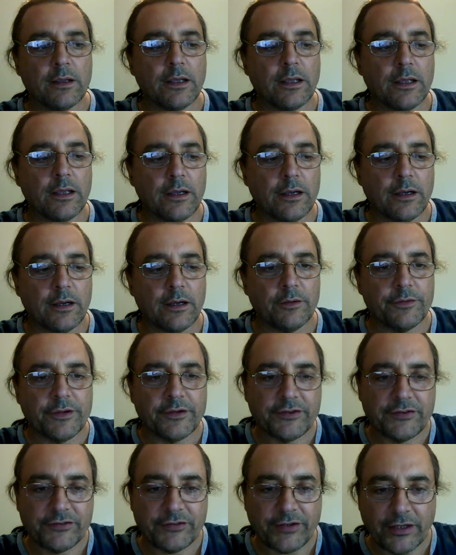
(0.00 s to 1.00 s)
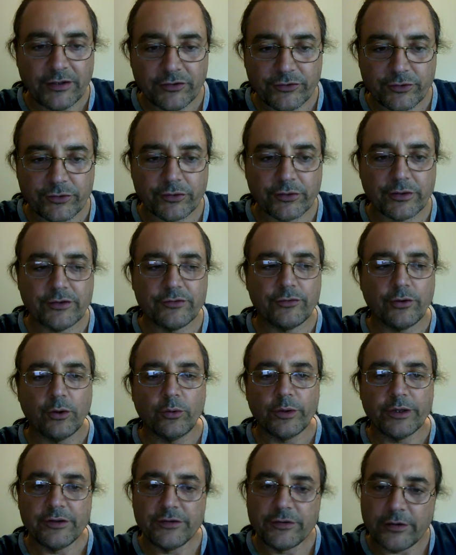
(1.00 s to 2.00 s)
The center is
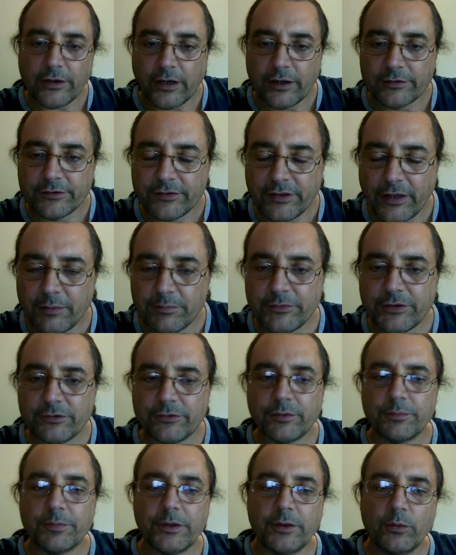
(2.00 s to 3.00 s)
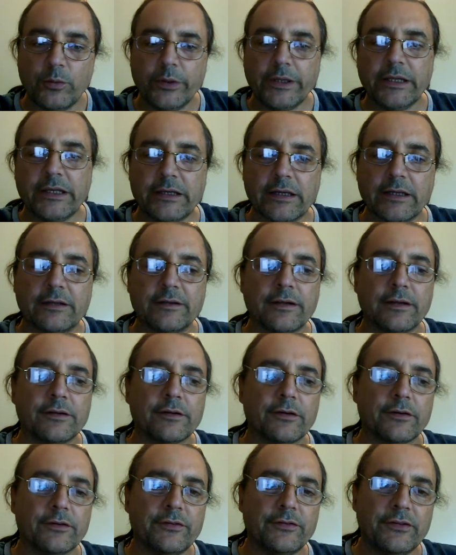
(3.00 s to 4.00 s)
always attempted to be weakened, and
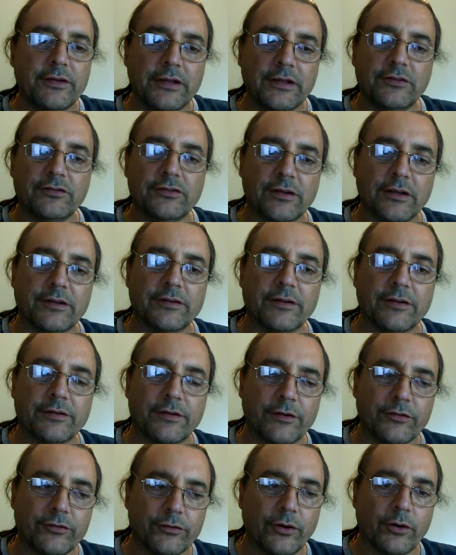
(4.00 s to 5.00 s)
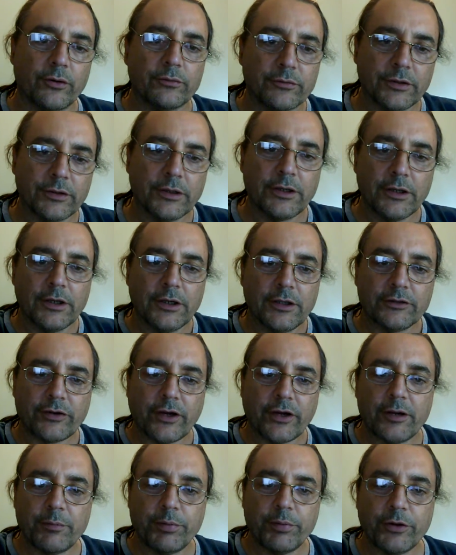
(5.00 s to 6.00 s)
there's teachings that says don't
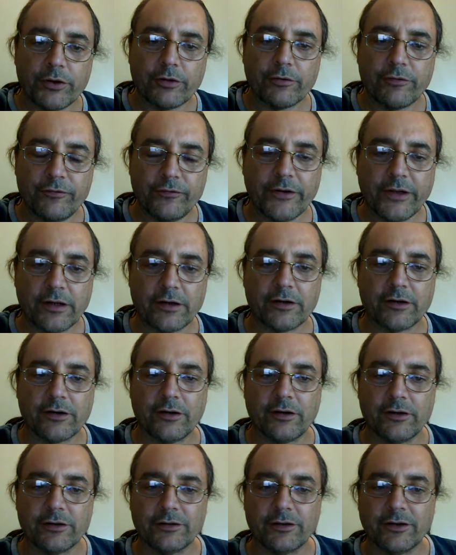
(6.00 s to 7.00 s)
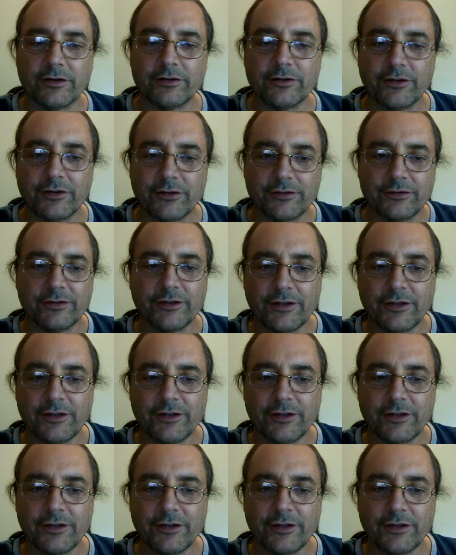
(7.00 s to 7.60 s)
try to put your finger on